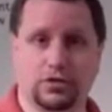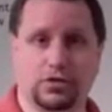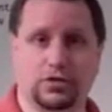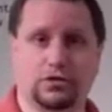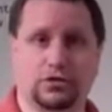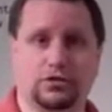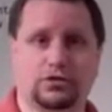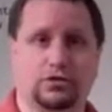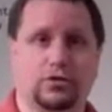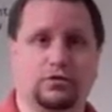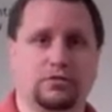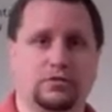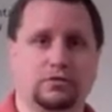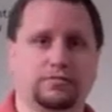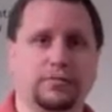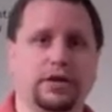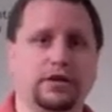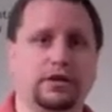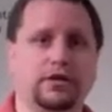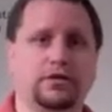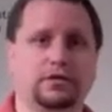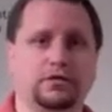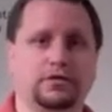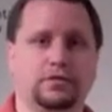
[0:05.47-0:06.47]
are concerned is
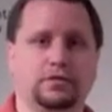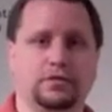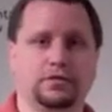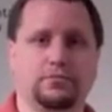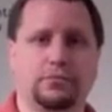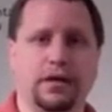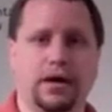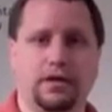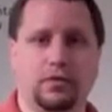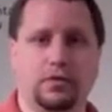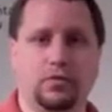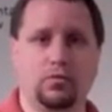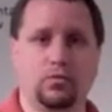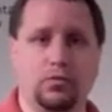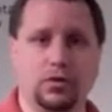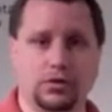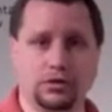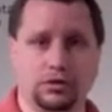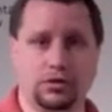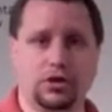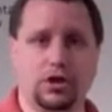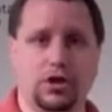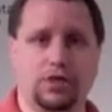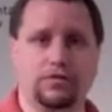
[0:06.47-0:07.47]
making sure that you buy the
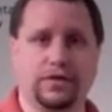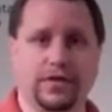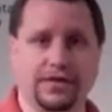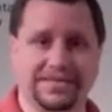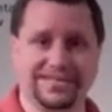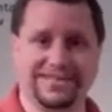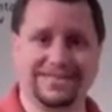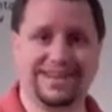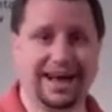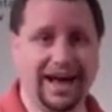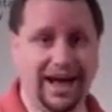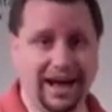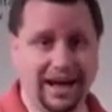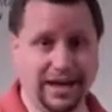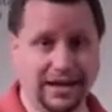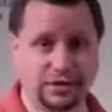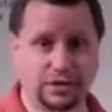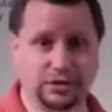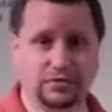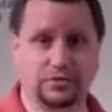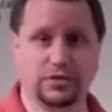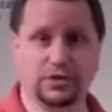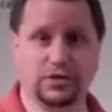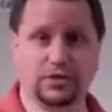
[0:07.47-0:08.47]
wood stove that's
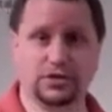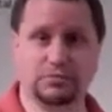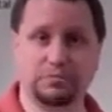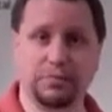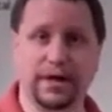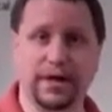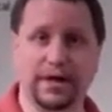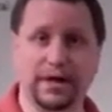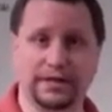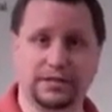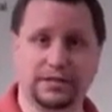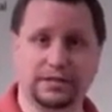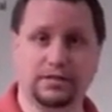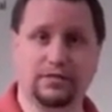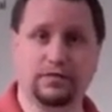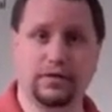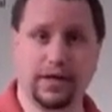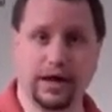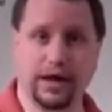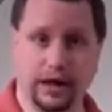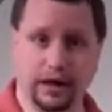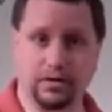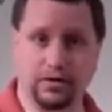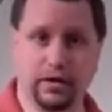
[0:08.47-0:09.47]
sized for the space or
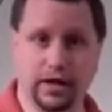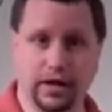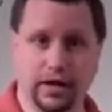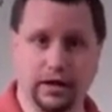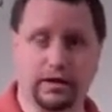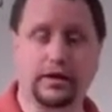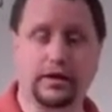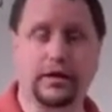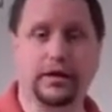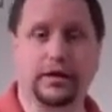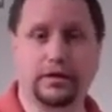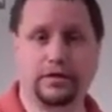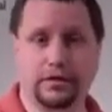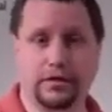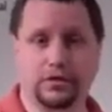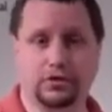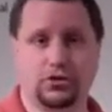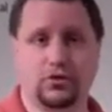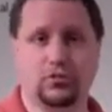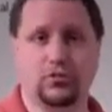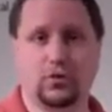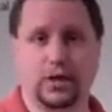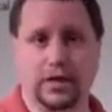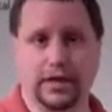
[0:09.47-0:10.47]
the area that
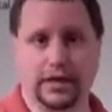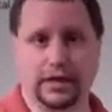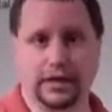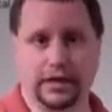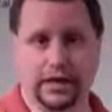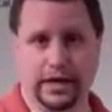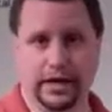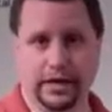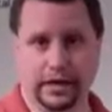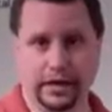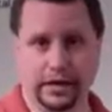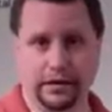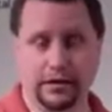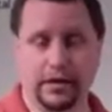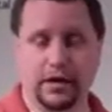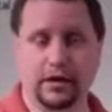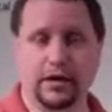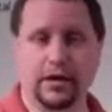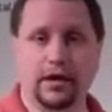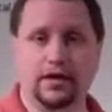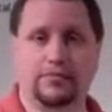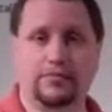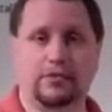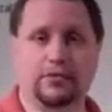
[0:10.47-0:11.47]
you're wanting to heat.
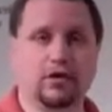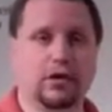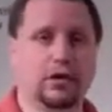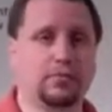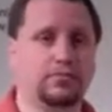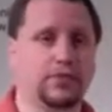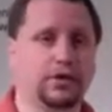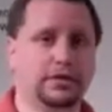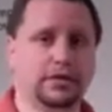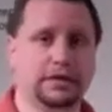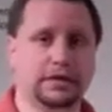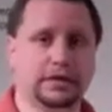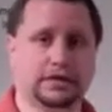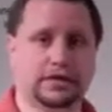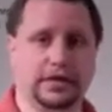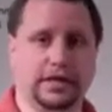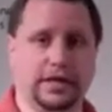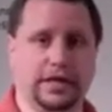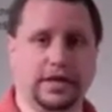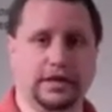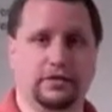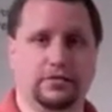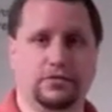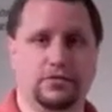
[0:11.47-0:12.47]
If you're going to put this
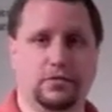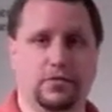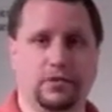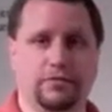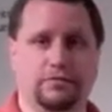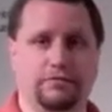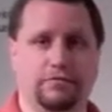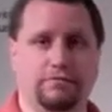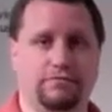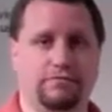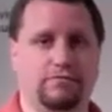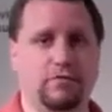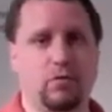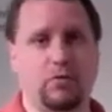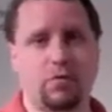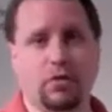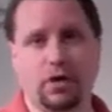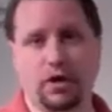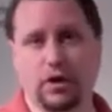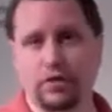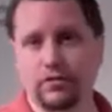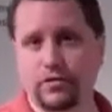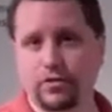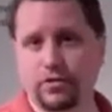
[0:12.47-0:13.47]
thing into a
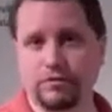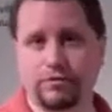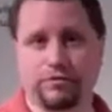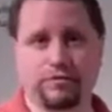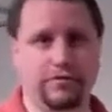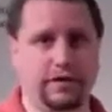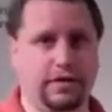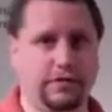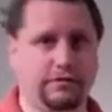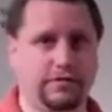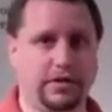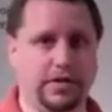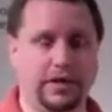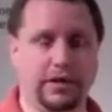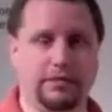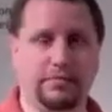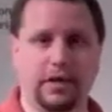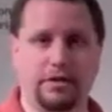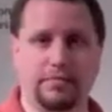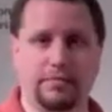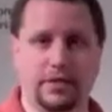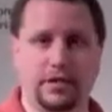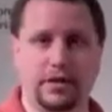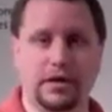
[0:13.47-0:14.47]
450,
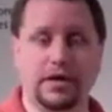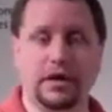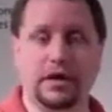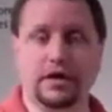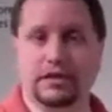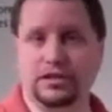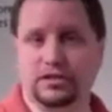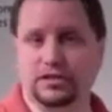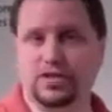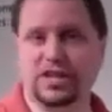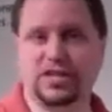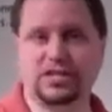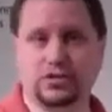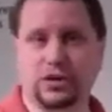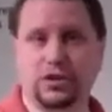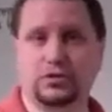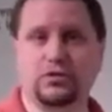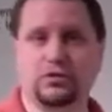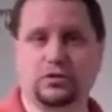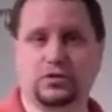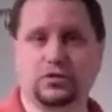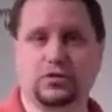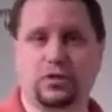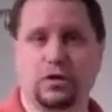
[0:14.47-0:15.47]
maybe
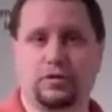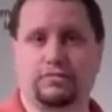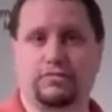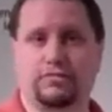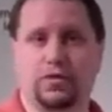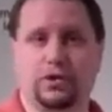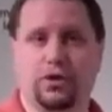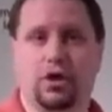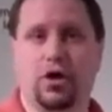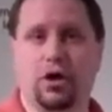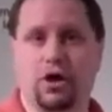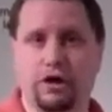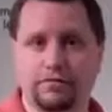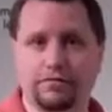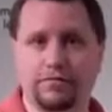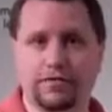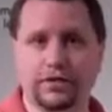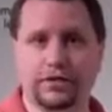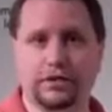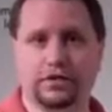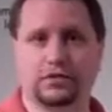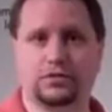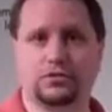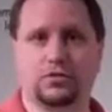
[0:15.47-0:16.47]
600 square foot
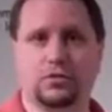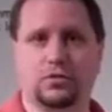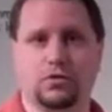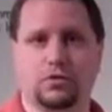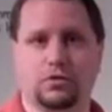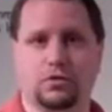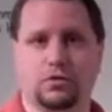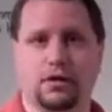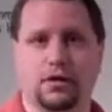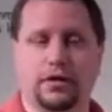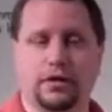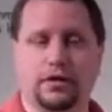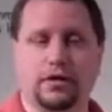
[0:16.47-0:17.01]
office or